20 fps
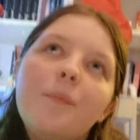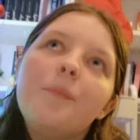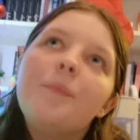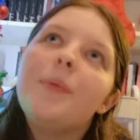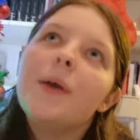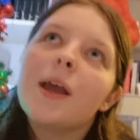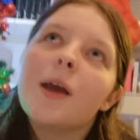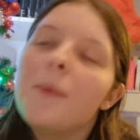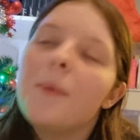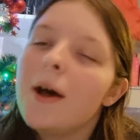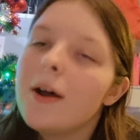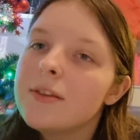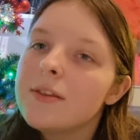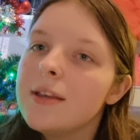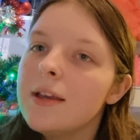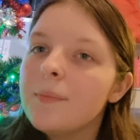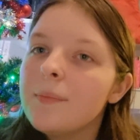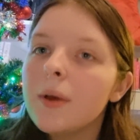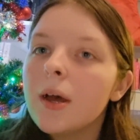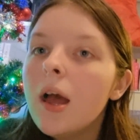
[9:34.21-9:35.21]
big about
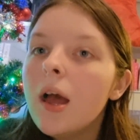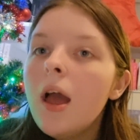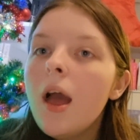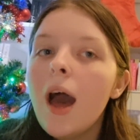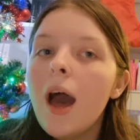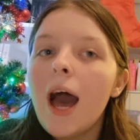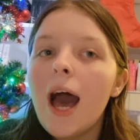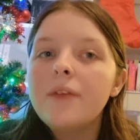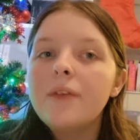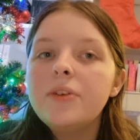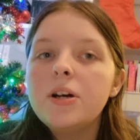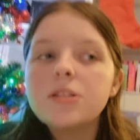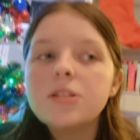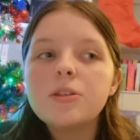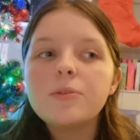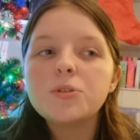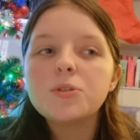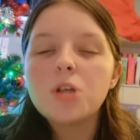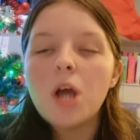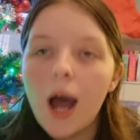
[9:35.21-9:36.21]
it, but I have heard
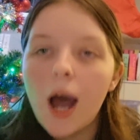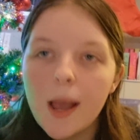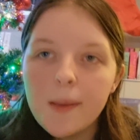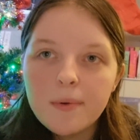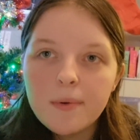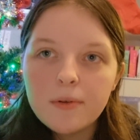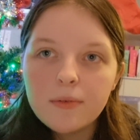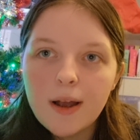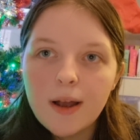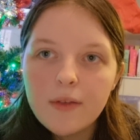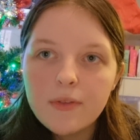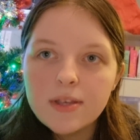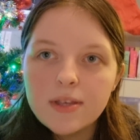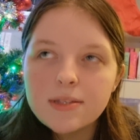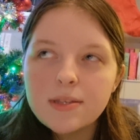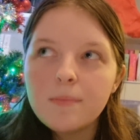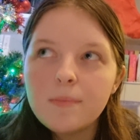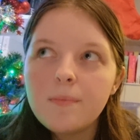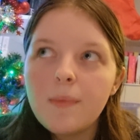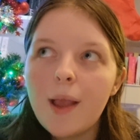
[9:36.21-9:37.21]
so much hype around
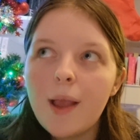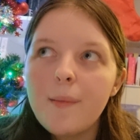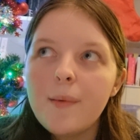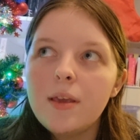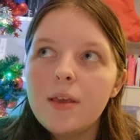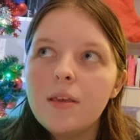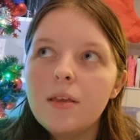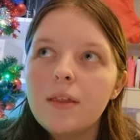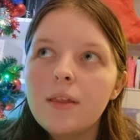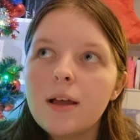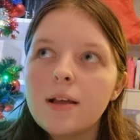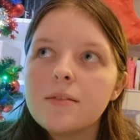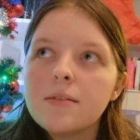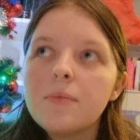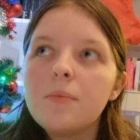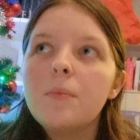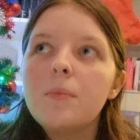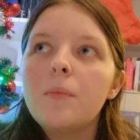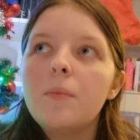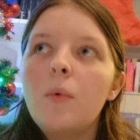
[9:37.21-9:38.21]
this, and maybe that's
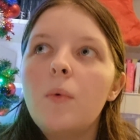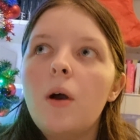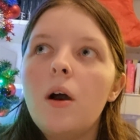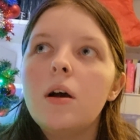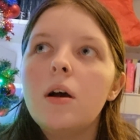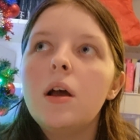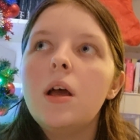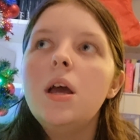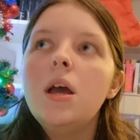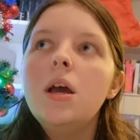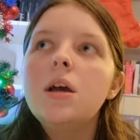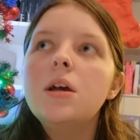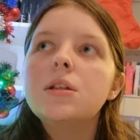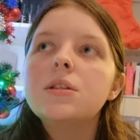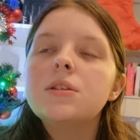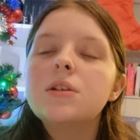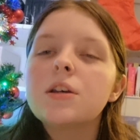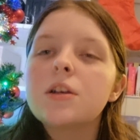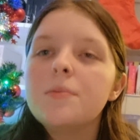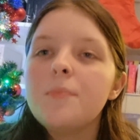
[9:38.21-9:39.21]
what
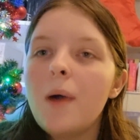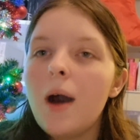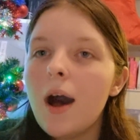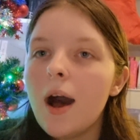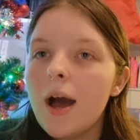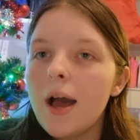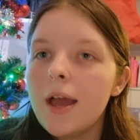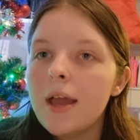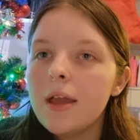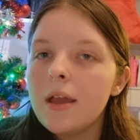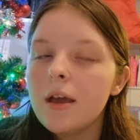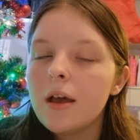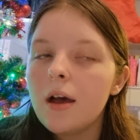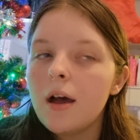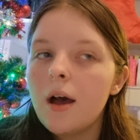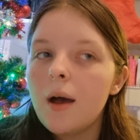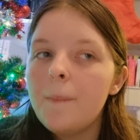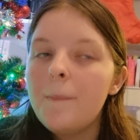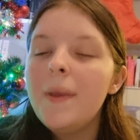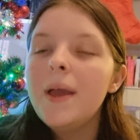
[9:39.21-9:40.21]
took my
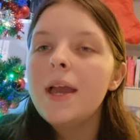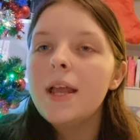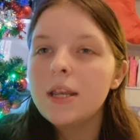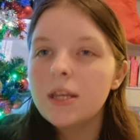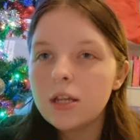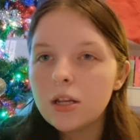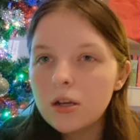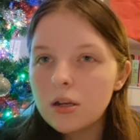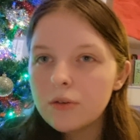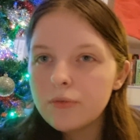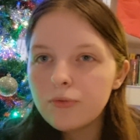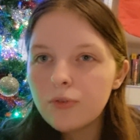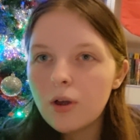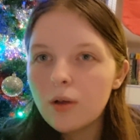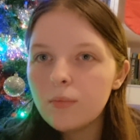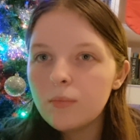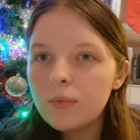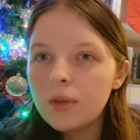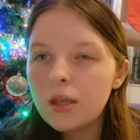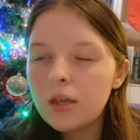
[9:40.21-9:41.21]
opinion
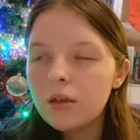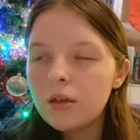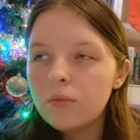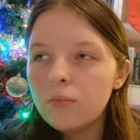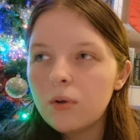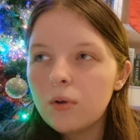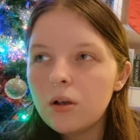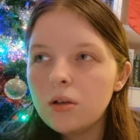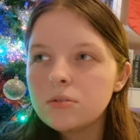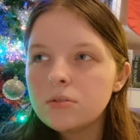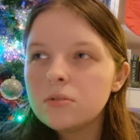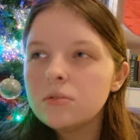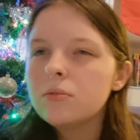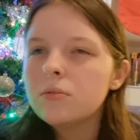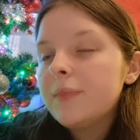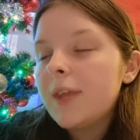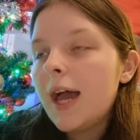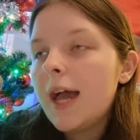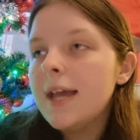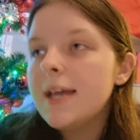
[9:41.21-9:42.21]
from it was.
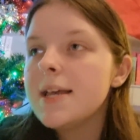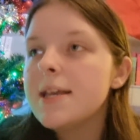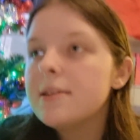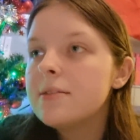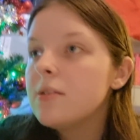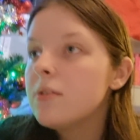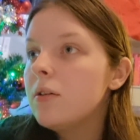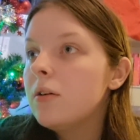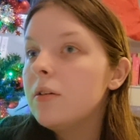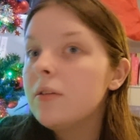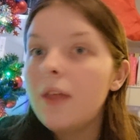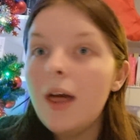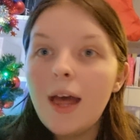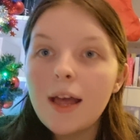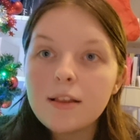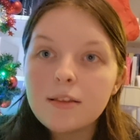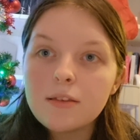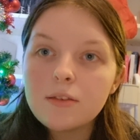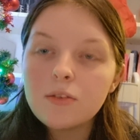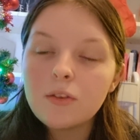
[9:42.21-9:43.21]
That is
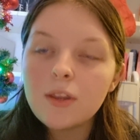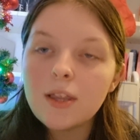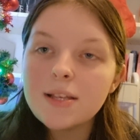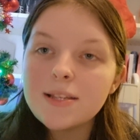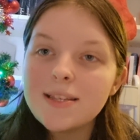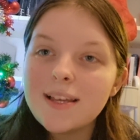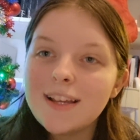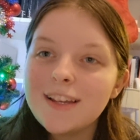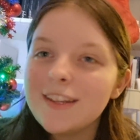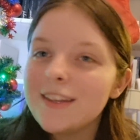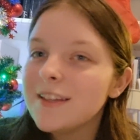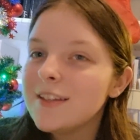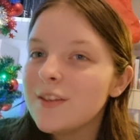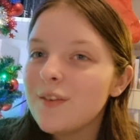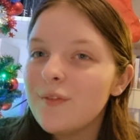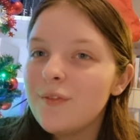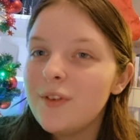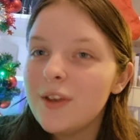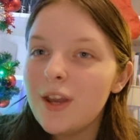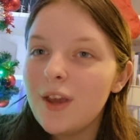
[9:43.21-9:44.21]
that. So that's the end of this
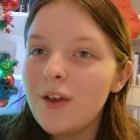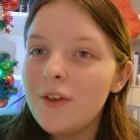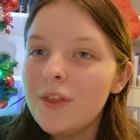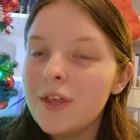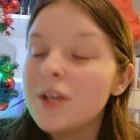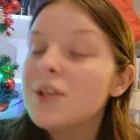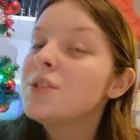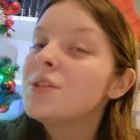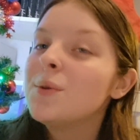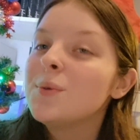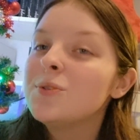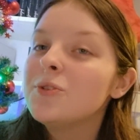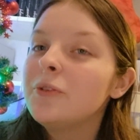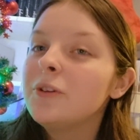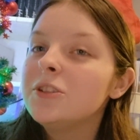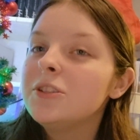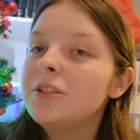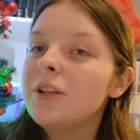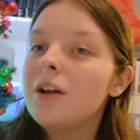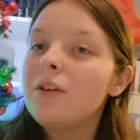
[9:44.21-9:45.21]
video. Thank you so much for
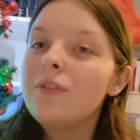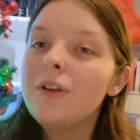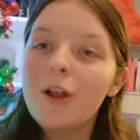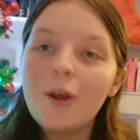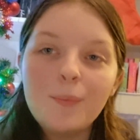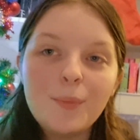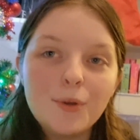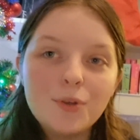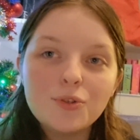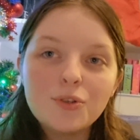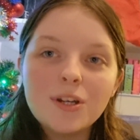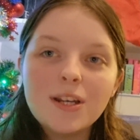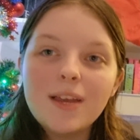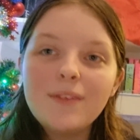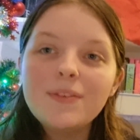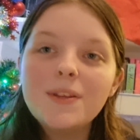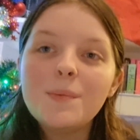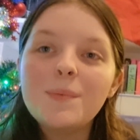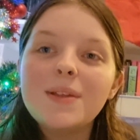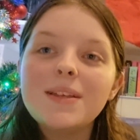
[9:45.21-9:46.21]
watching. I really hope you enjoyed. If
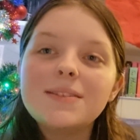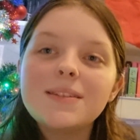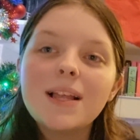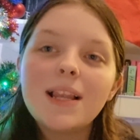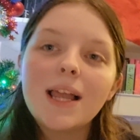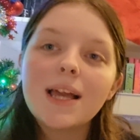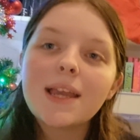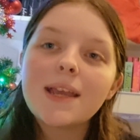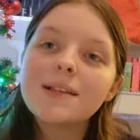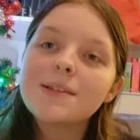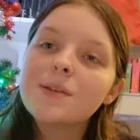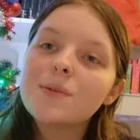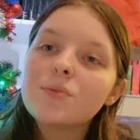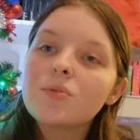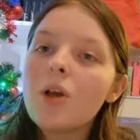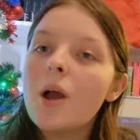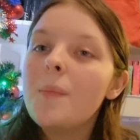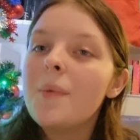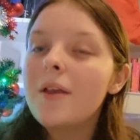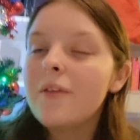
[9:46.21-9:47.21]
you did, please like and
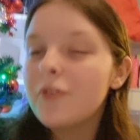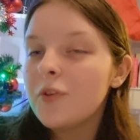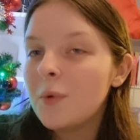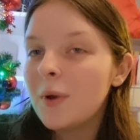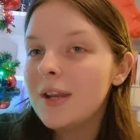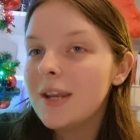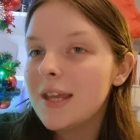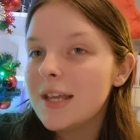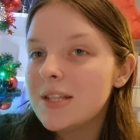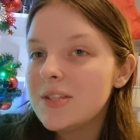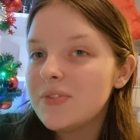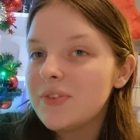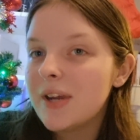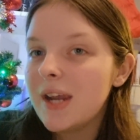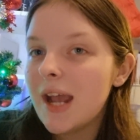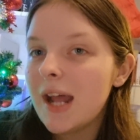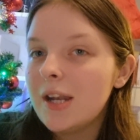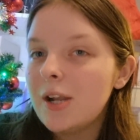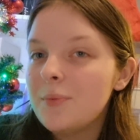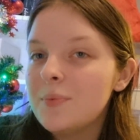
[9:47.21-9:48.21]
subscribe if you want. It's free,
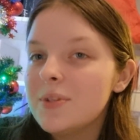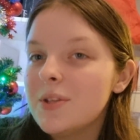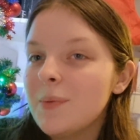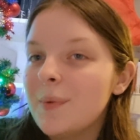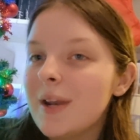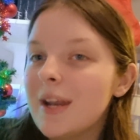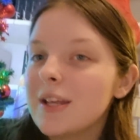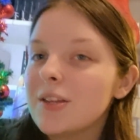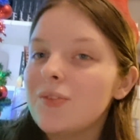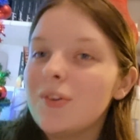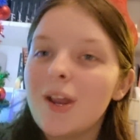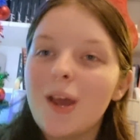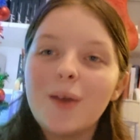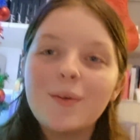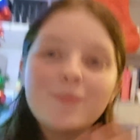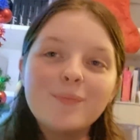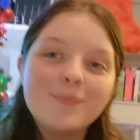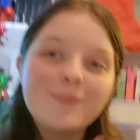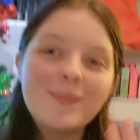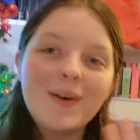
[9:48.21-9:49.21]
and hope to see you in my next video.
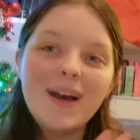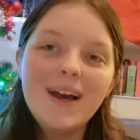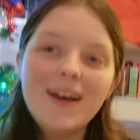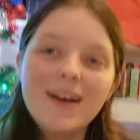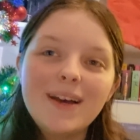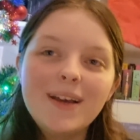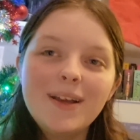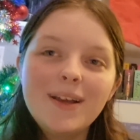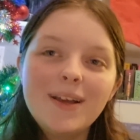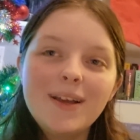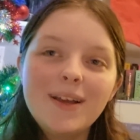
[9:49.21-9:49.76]
Bye.